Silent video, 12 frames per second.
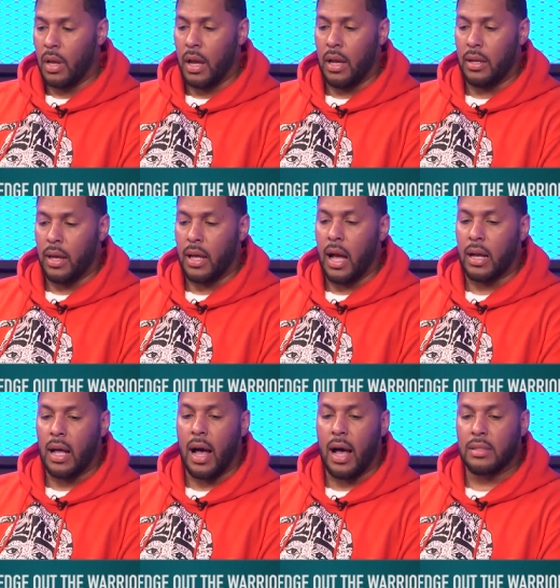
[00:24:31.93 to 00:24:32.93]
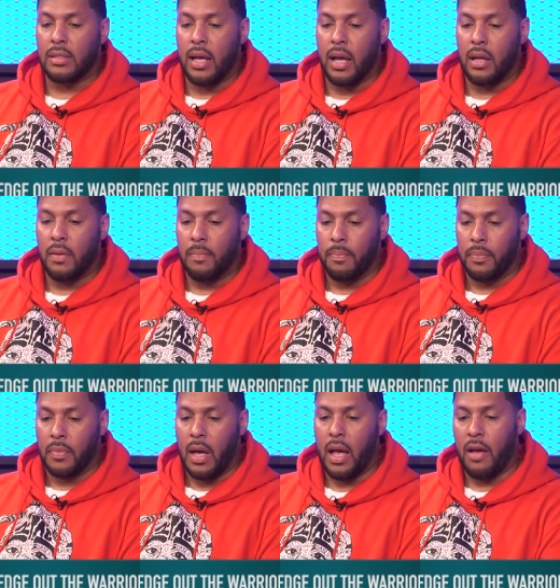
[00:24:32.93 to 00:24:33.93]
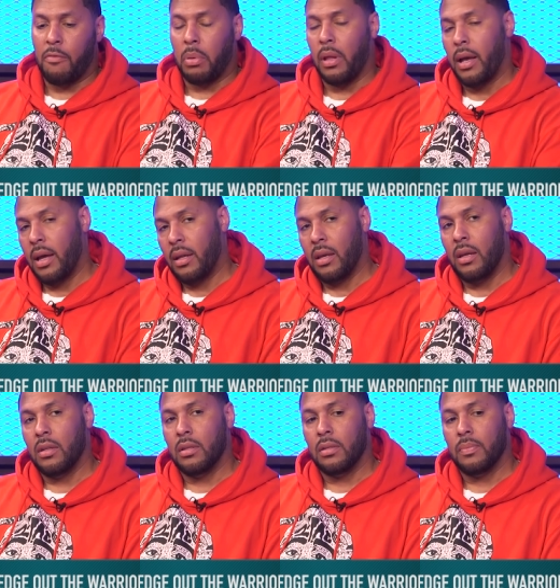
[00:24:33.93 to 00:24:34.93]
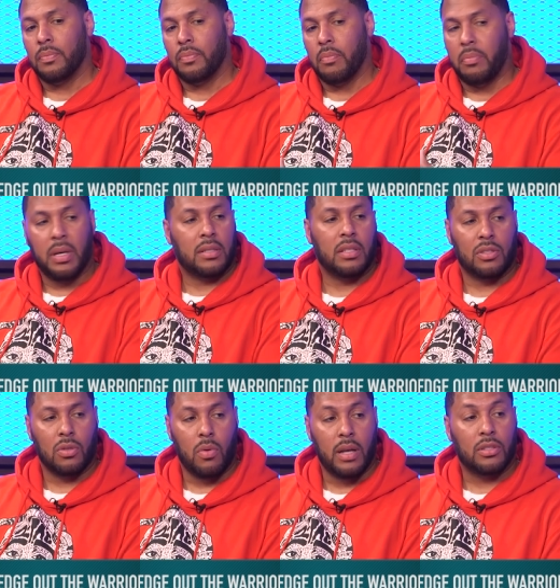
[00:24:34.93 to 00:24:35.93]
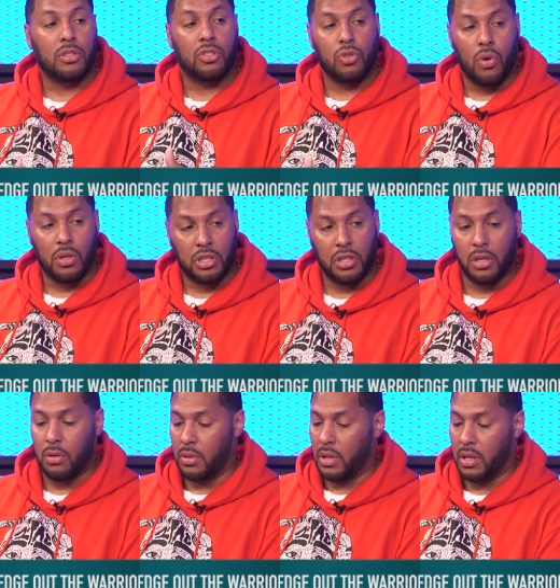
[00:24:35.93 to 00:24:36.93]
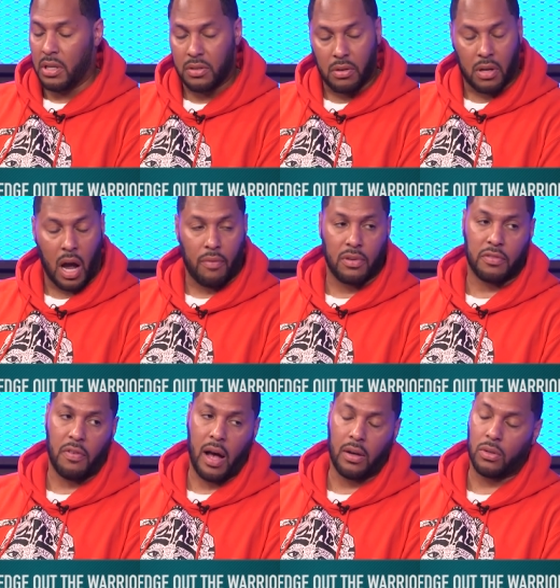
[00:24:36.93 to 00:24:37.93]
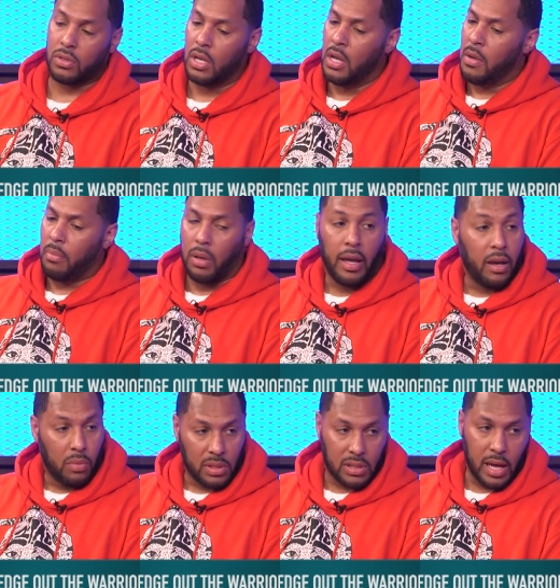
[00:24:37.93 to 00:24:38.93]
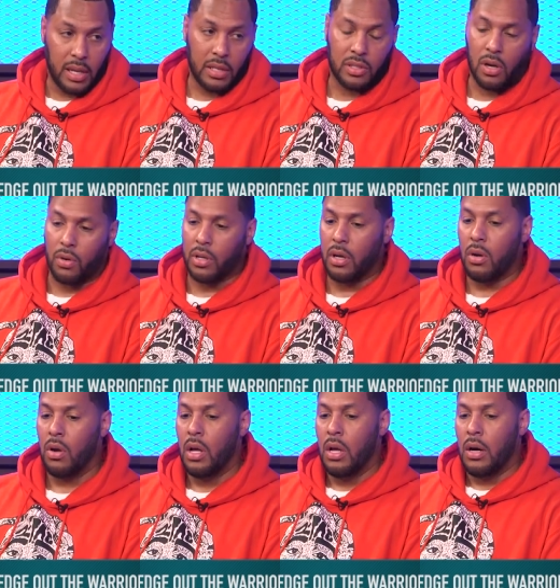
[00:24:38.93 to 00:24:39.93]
And they got guys that have played in big situations. George Hill yeah. in the Eastern Conference Finals playing with San Antonio.